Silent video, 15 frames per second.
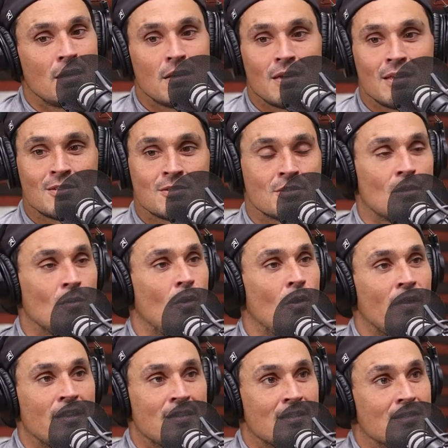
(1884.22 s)
It's so
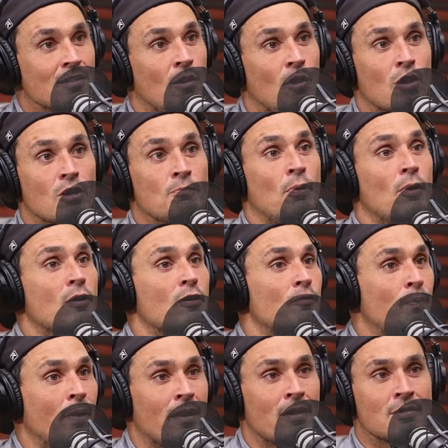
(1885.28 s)
hard. That's a hard part of
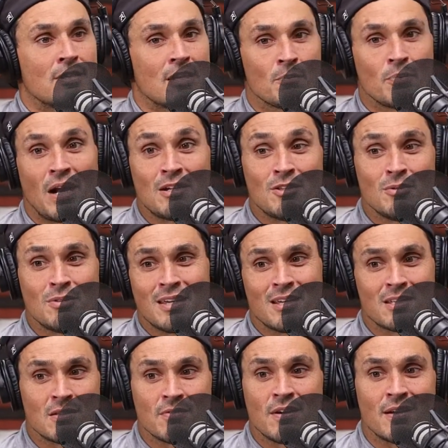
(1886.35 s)
parenting, but I do think
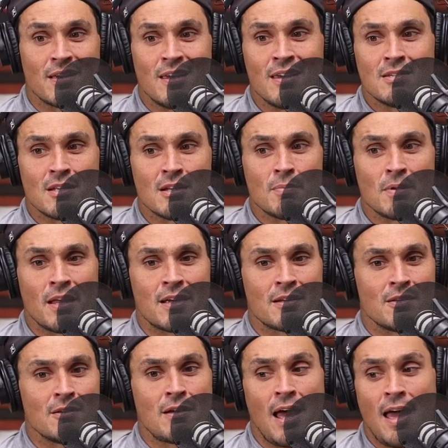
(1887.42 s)
it's very easy to be like,
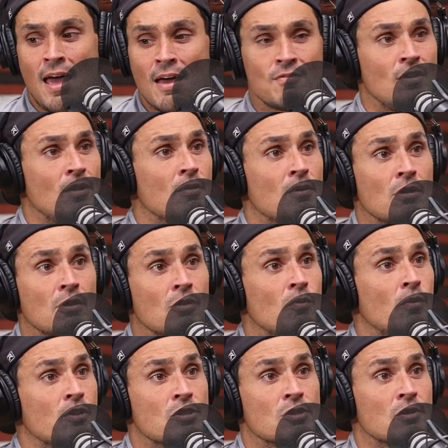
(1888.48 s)
dude, I have no clue
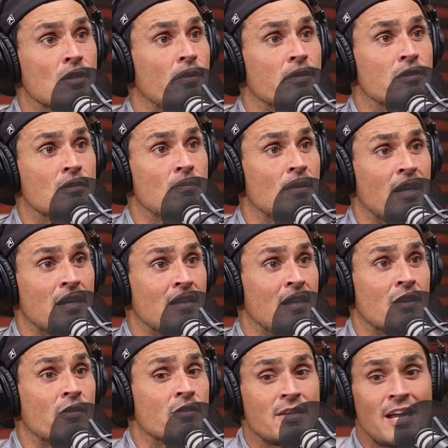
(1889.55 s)
what you're going to be. Like
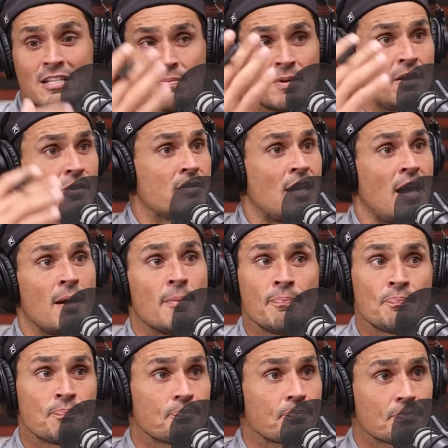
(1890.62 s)
Nicholas asks me all the time,
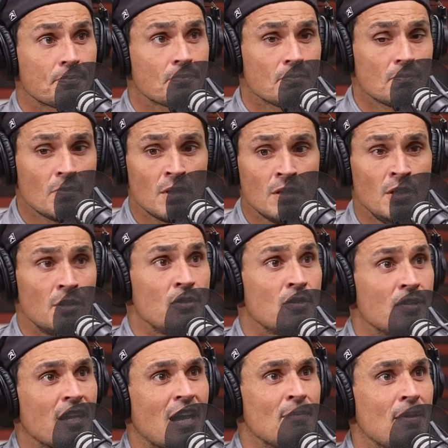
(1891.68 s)
do you
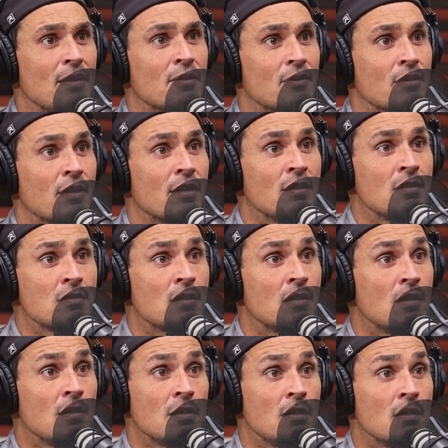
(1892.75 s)
think I'd be able to do this?
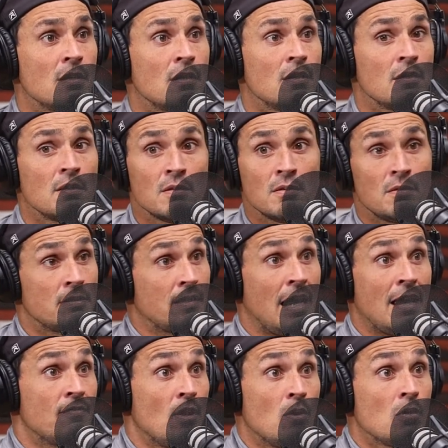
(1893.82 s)
I said, I
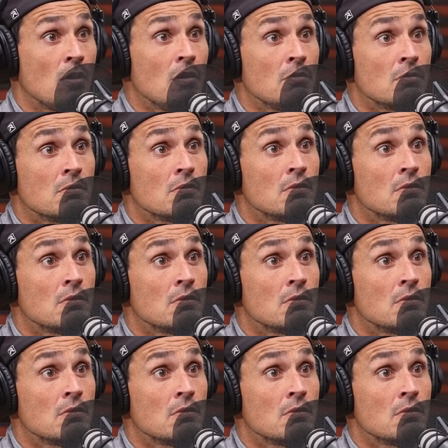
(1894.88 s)
have no clue.